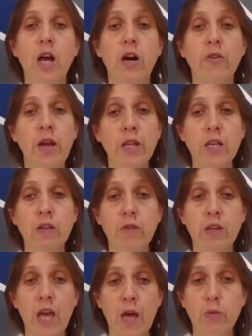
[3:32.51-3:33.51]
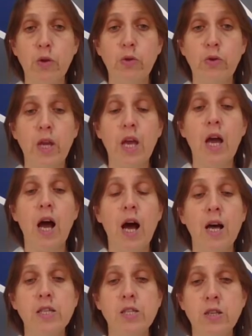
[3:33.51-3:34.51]
ranking vocabulary,
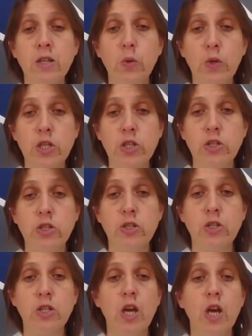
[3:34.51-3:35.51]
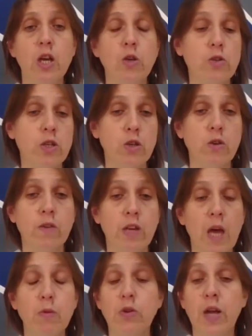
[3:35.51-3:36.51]
answering questions, using new
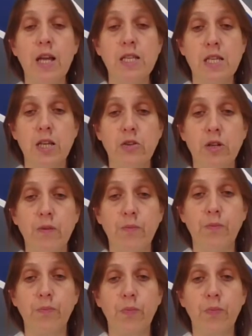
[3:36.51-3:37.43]
vocabulary, etc.